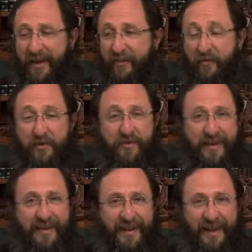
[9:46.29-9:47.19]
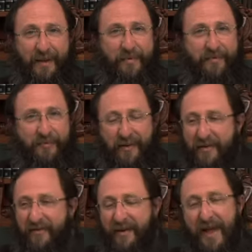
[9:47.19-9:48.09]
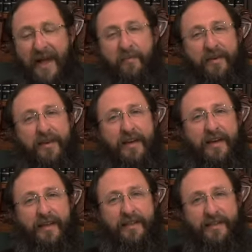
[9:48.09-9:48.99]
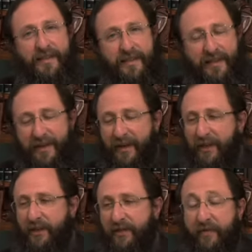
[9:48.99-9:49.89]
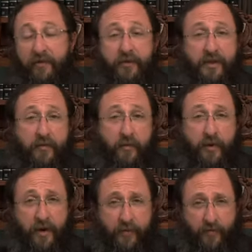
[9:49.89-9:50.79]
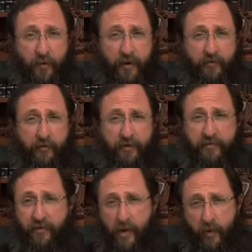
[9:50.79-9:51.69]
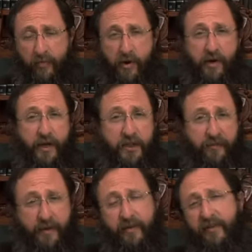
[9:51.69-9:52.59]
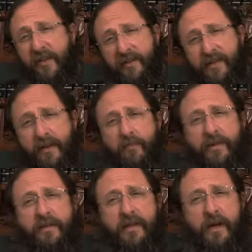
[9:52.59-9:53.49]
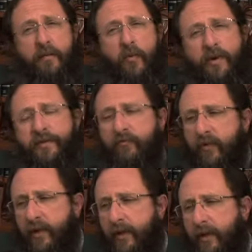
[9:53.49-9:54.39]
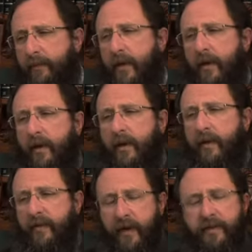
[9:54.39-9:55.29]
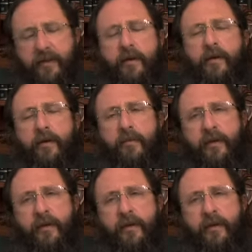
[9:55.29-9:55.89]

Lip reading: If we're ready, I'll be very, very happy to see the dedication of the third temple. We don't have to wait for the following Mar Cheshvan if it doesn't take place now. But what is really the idea here?